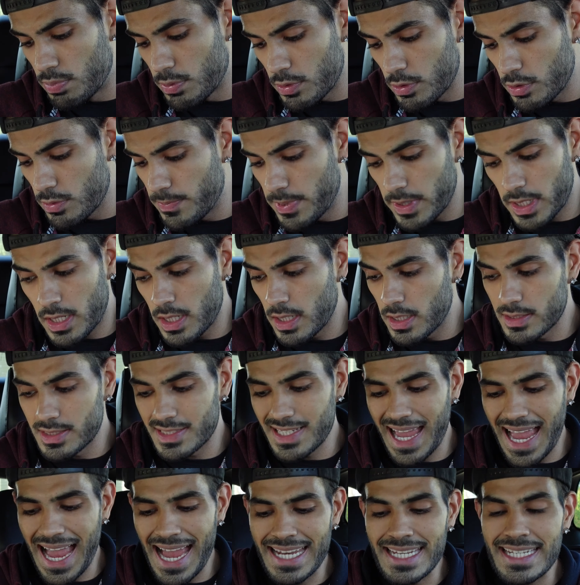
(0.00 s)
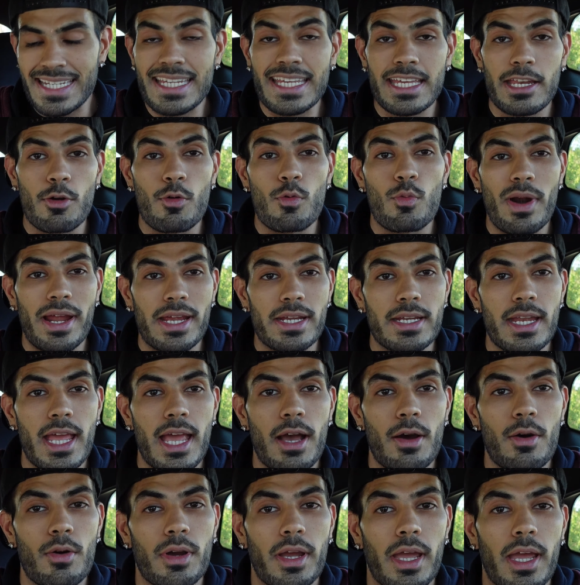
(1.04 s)
brew because I need it right
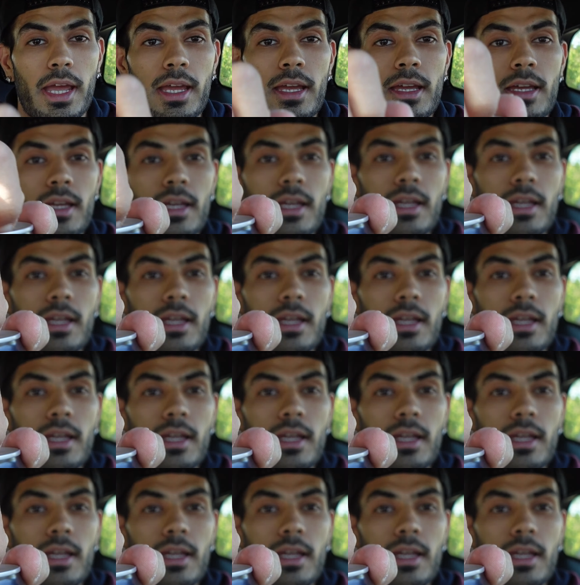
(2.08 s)
now, okay?